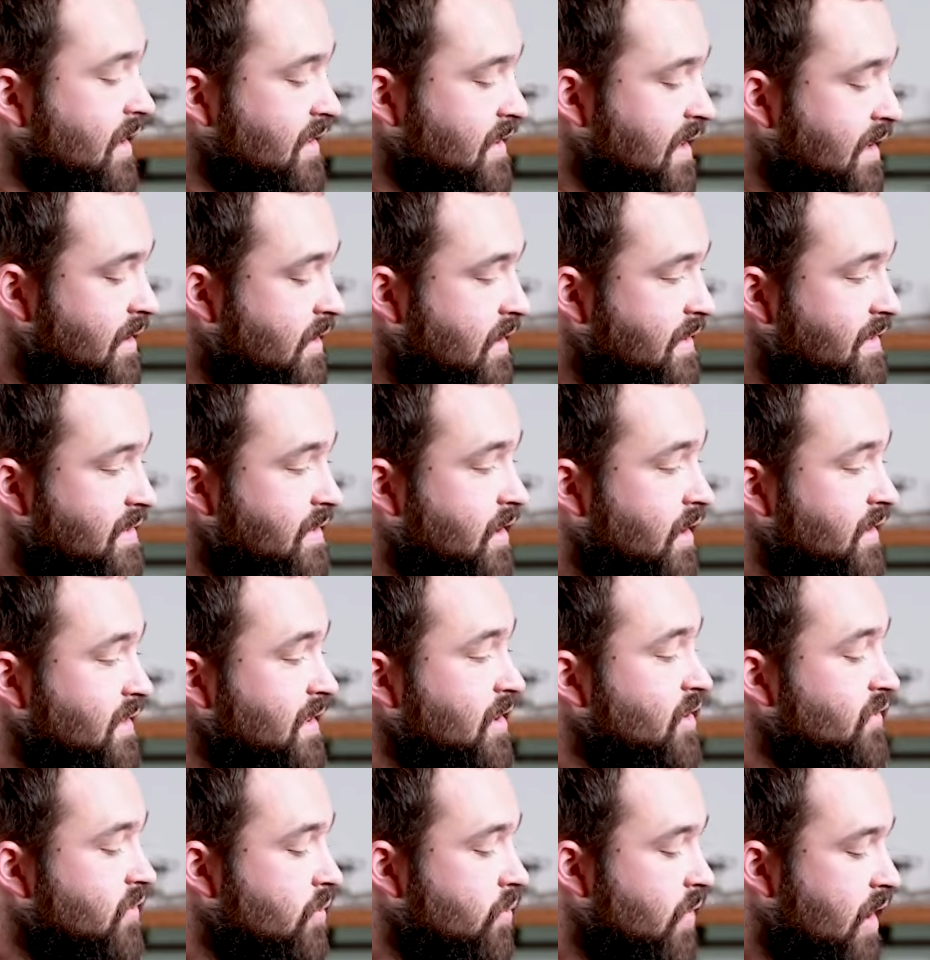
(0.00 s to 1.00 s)
like I said, this is
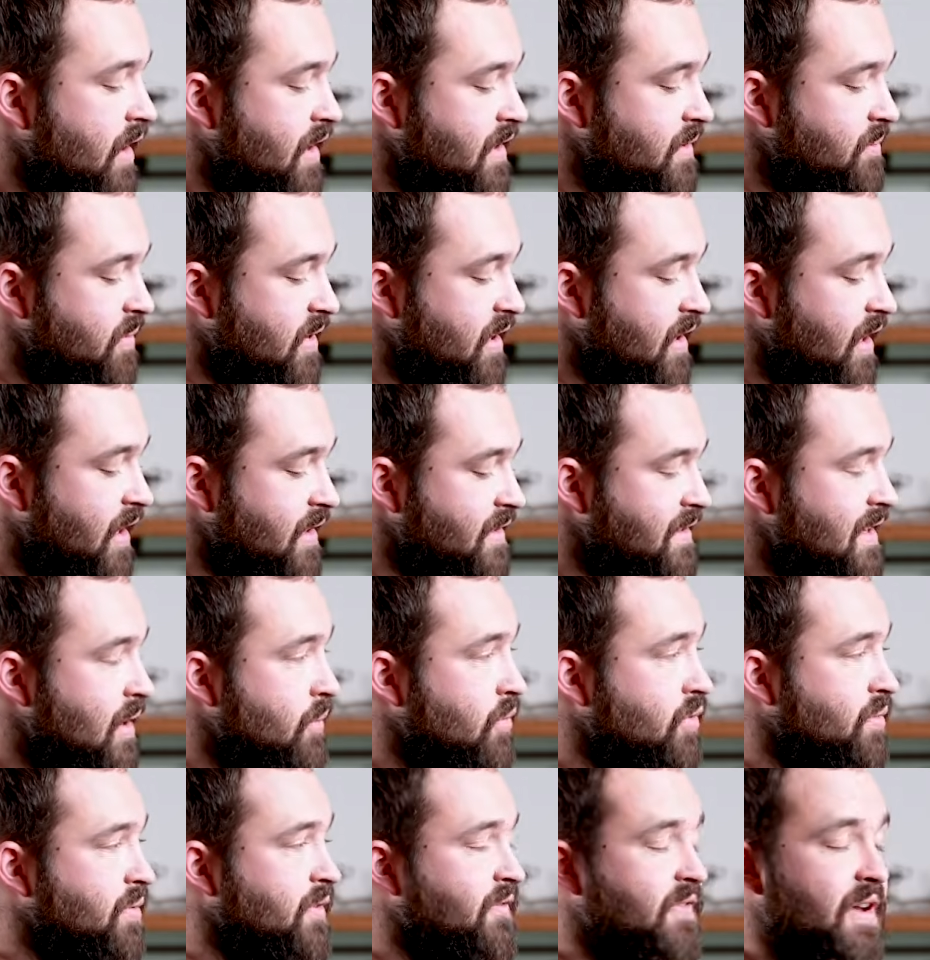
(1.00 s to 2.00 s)
ideal for runners because
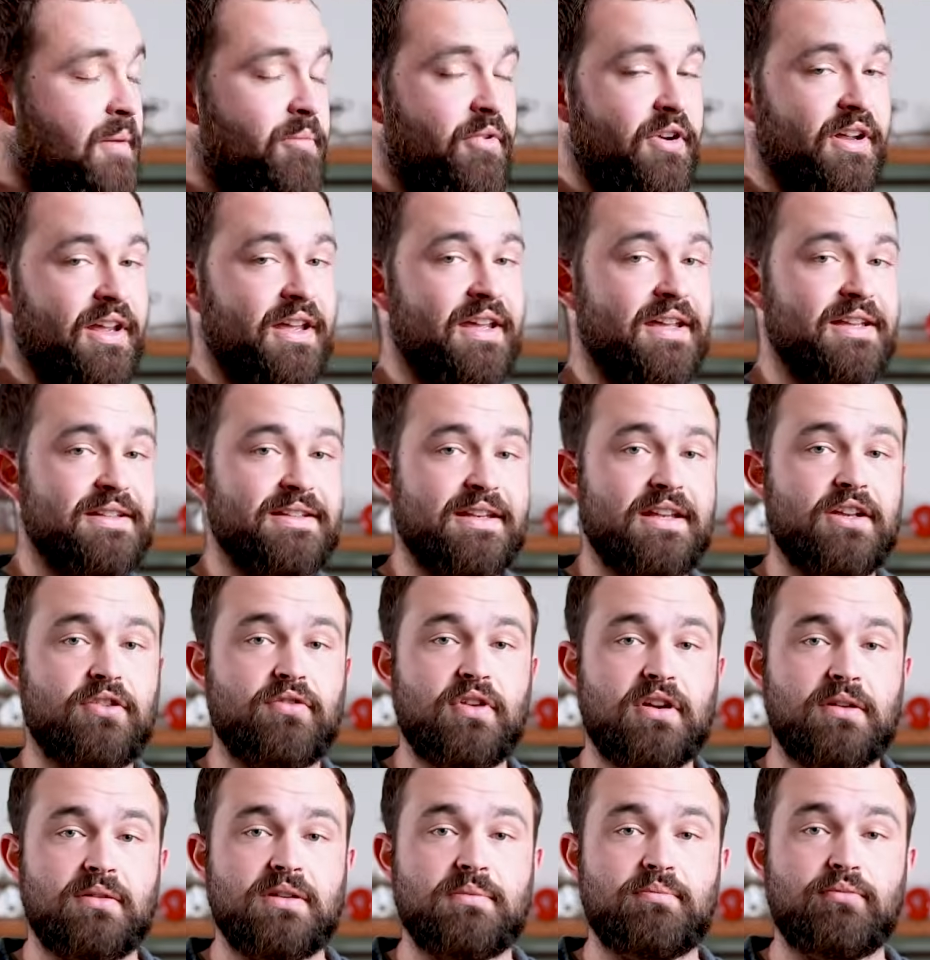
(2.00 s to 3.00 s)
that waterproof fabric is
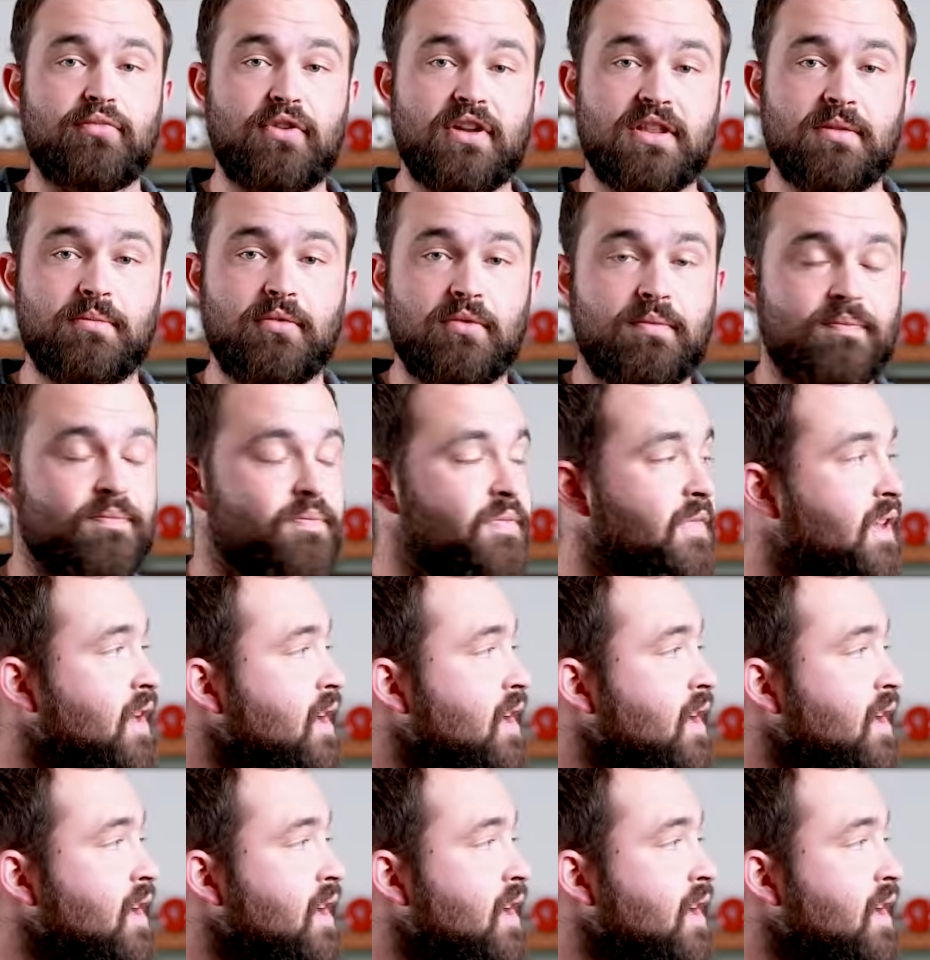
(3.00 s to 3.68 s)
incredibly breathable.